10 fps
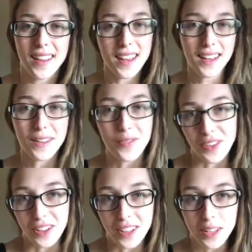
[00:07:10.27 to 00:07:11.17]
icky
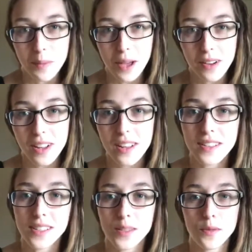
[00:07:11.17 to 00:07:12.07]
feeling about it.
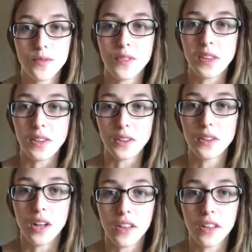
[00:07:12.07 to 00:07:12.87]
It doesn't feel